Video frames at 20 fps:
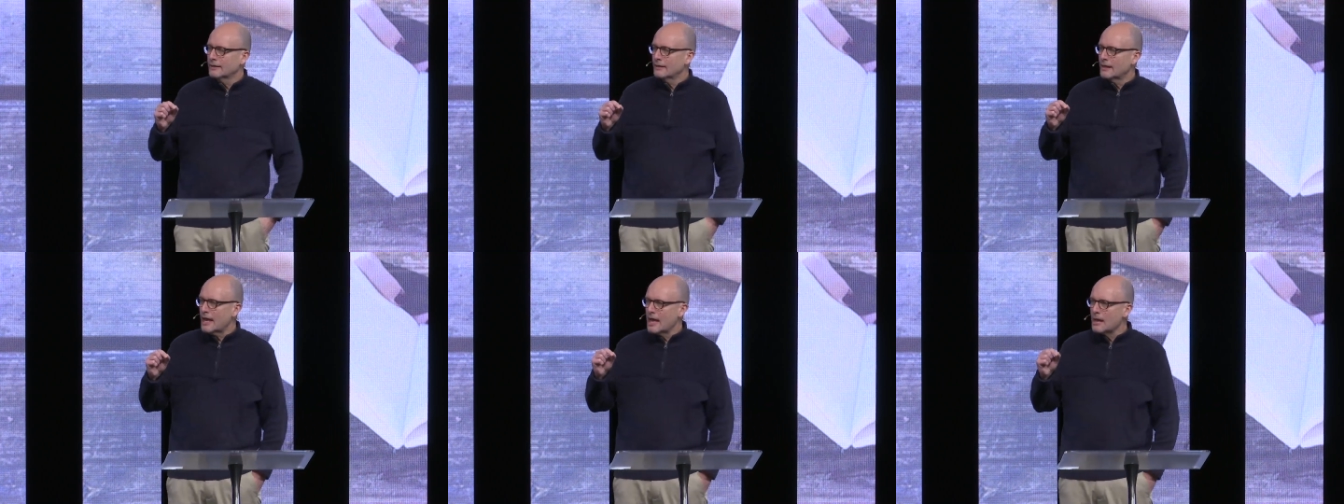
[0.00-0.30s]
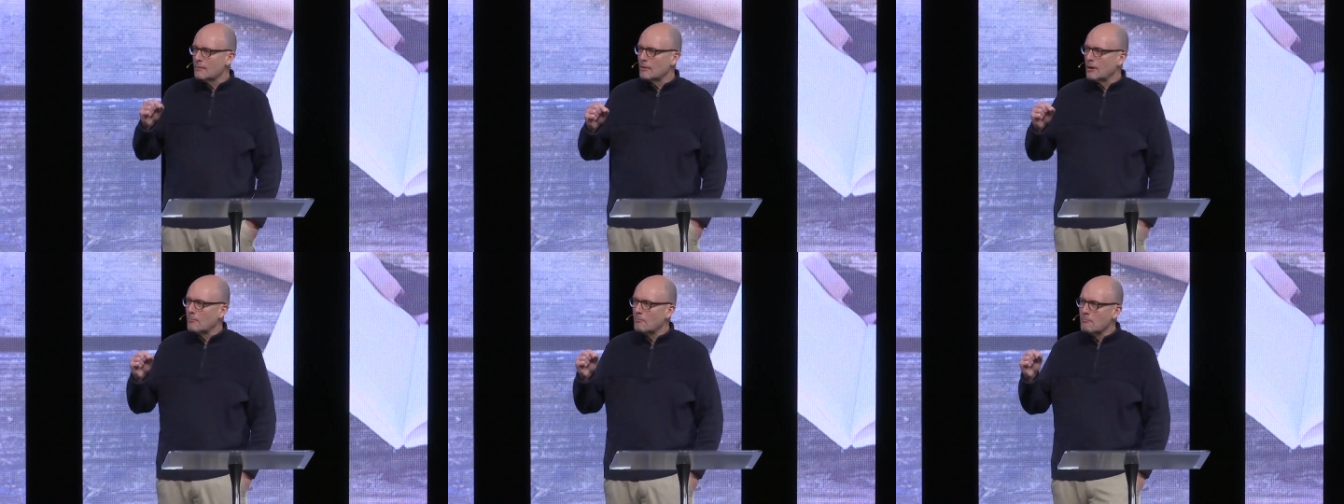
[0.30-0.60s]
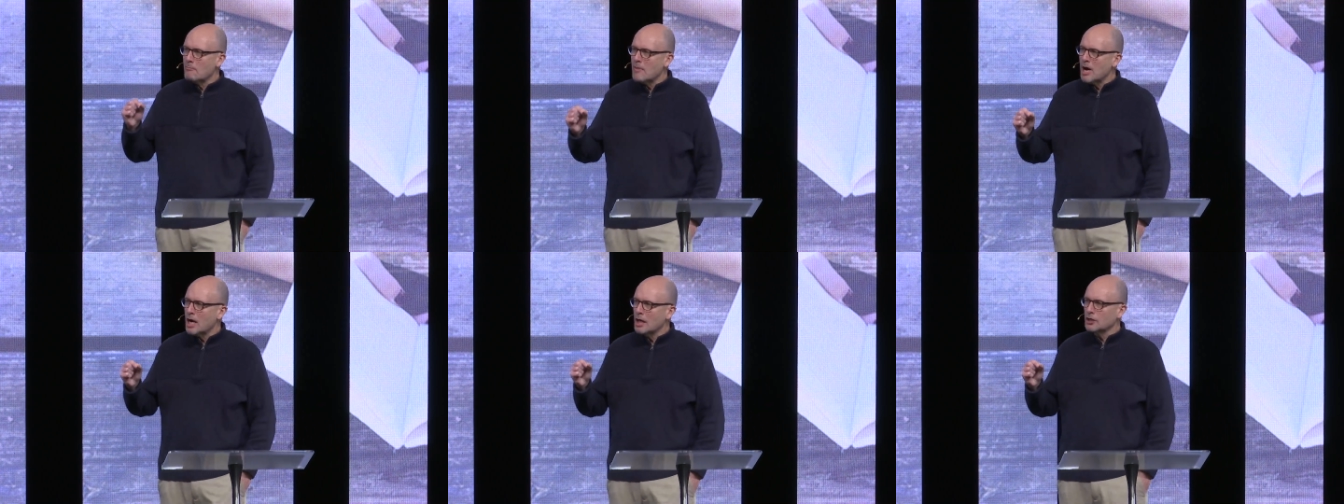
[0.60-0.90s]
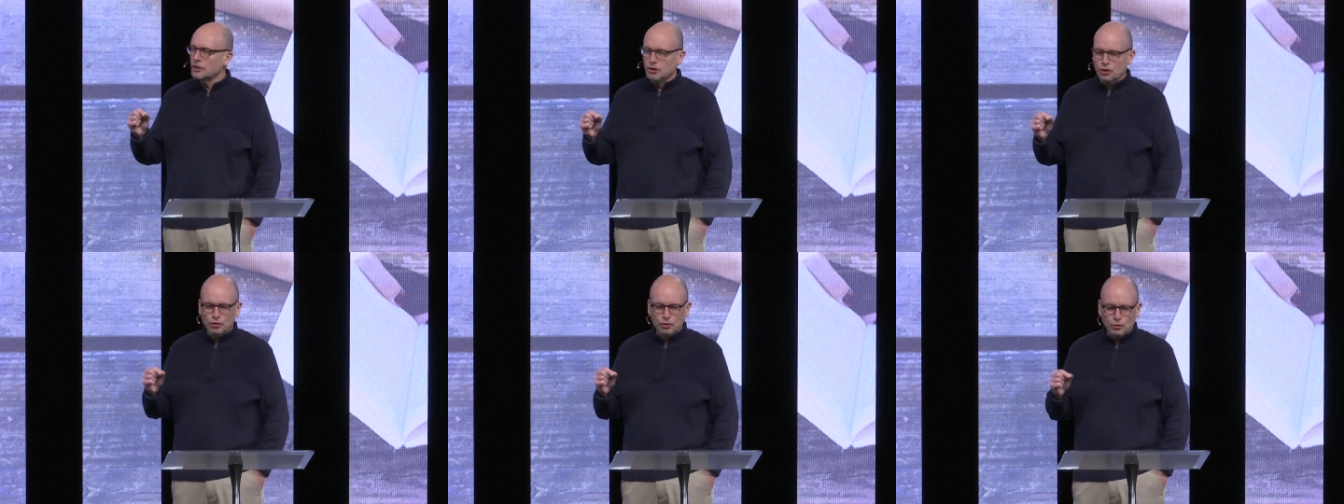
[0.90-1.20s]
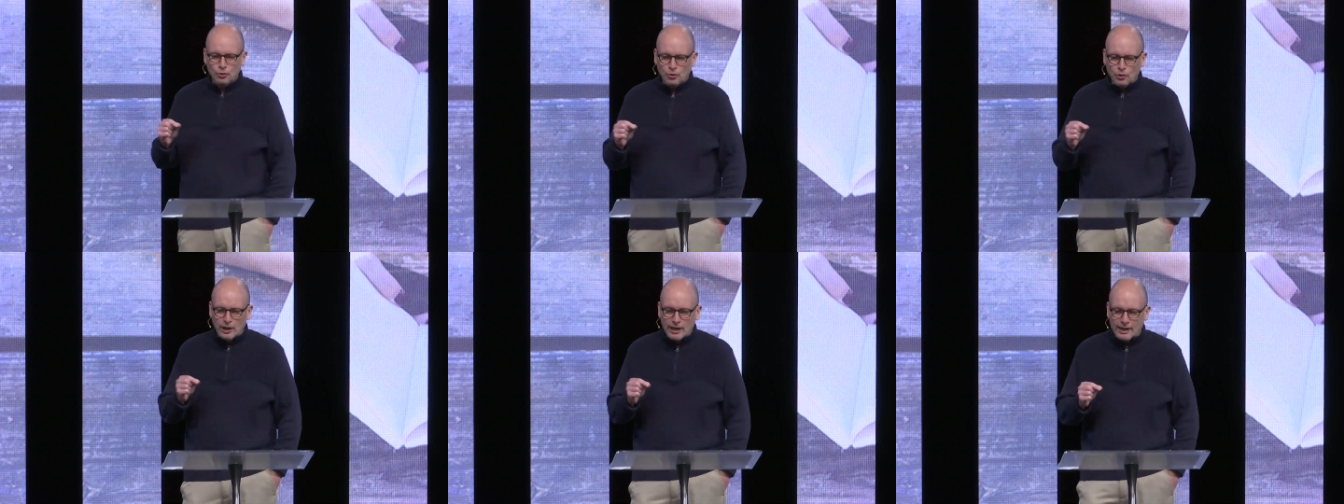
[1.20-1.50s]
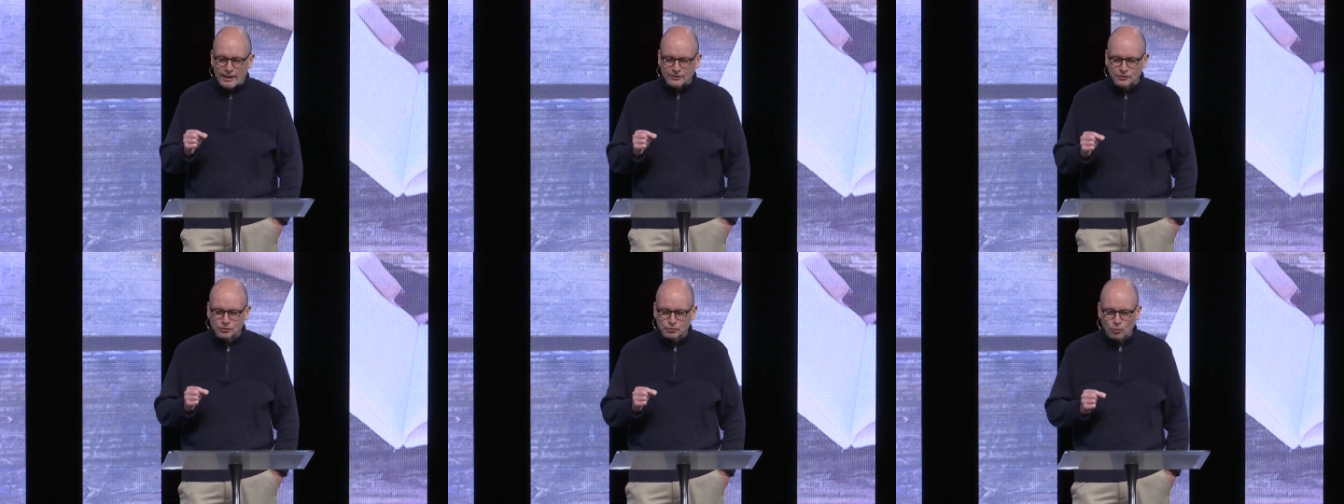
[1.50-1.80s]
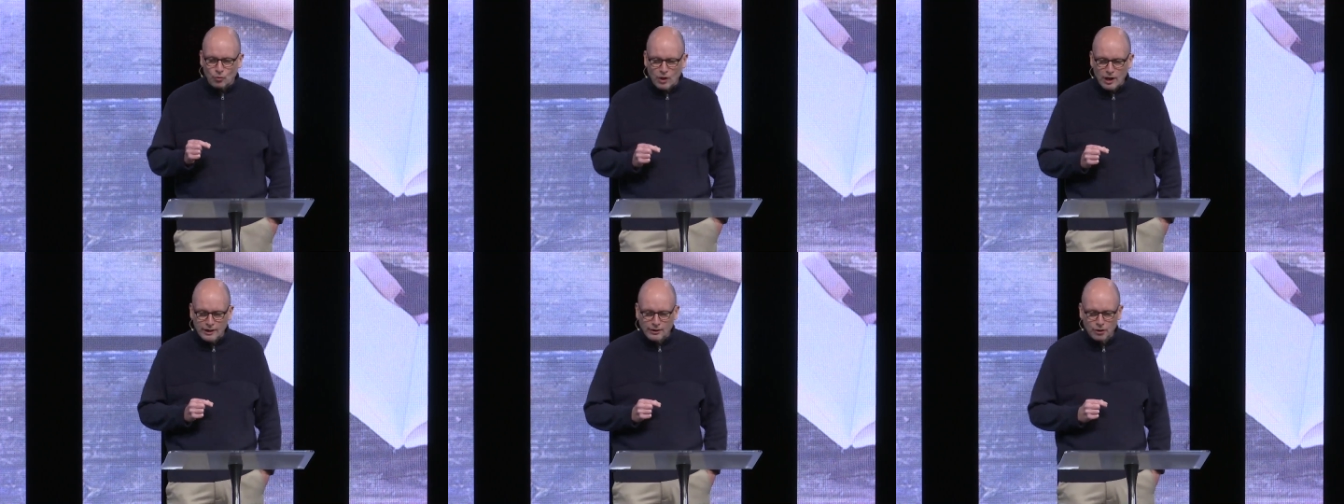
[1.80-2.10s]
am among you as
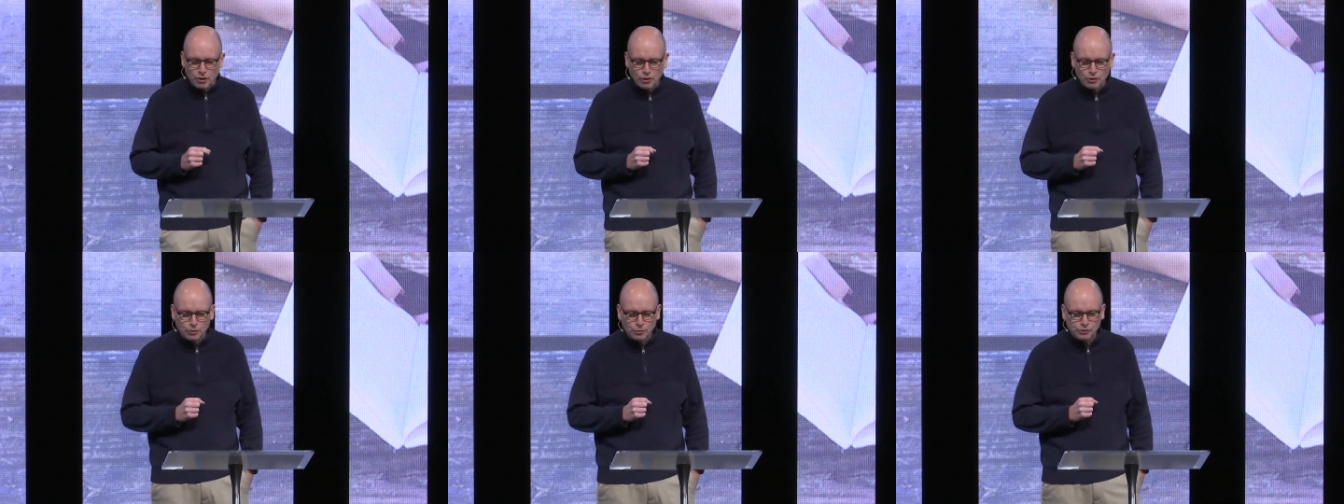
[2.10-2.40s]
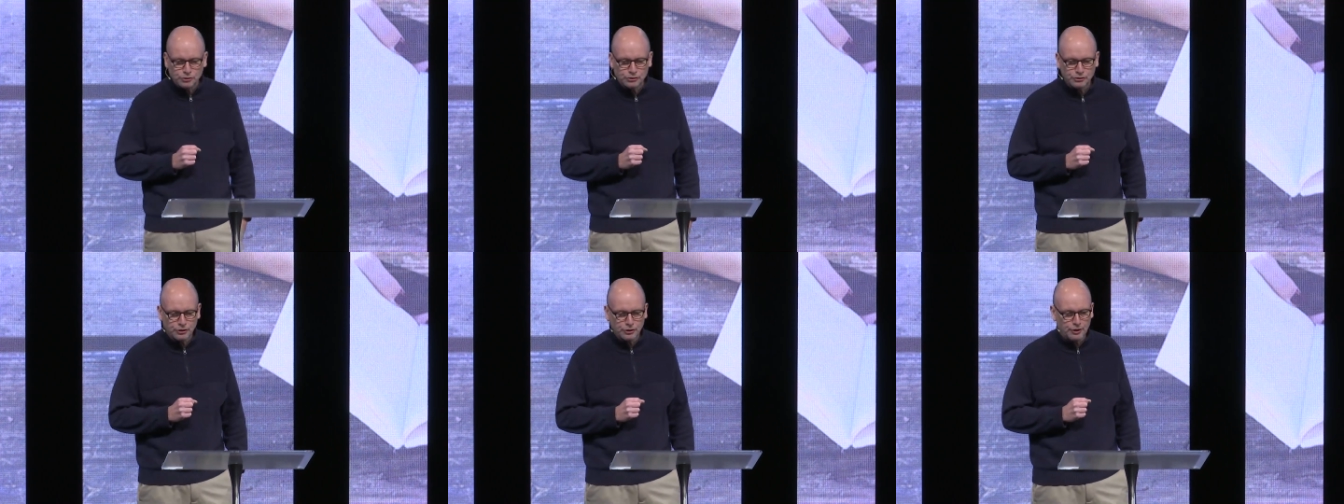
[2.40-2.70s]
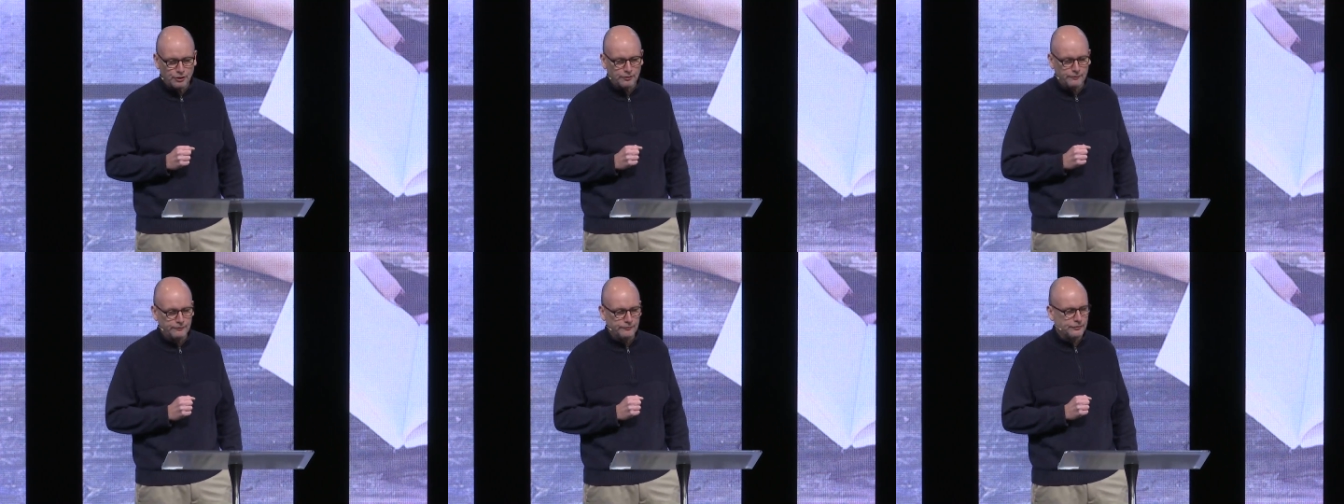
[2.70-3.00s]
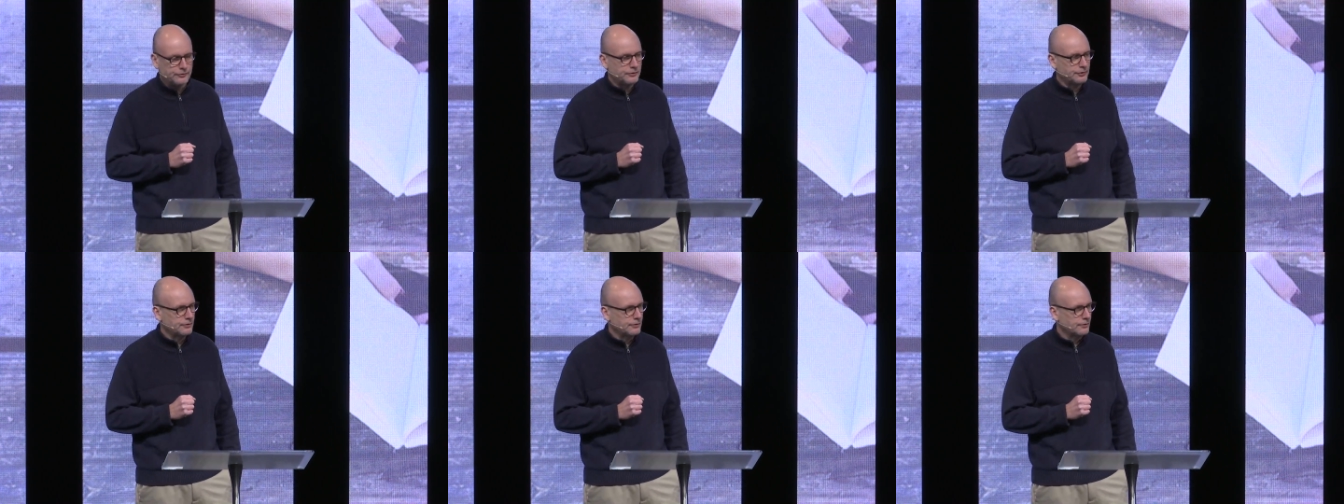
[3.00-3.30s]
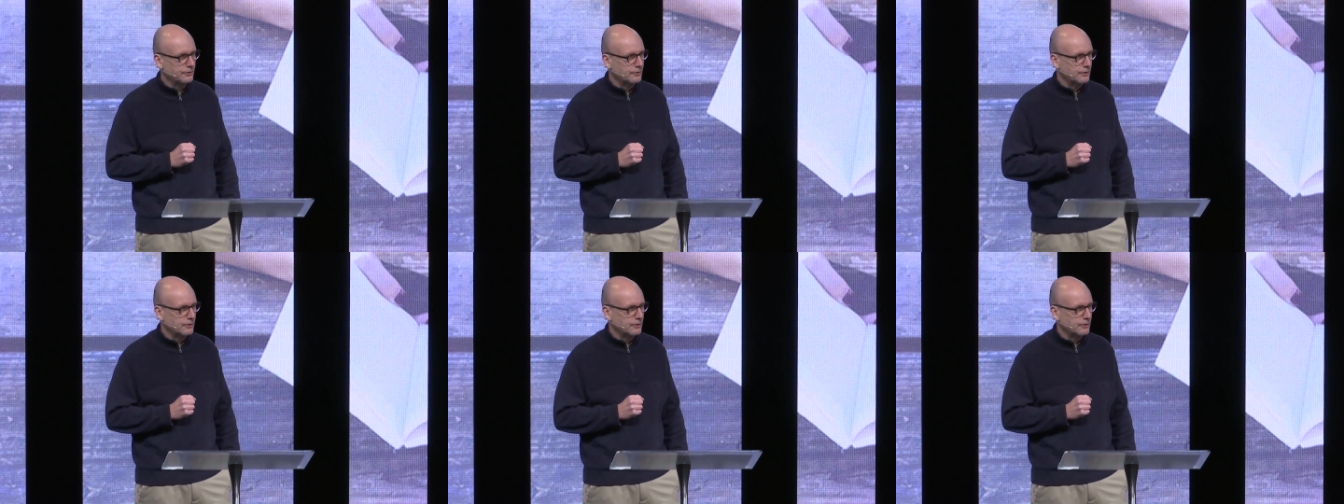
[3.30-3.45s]
one who serves.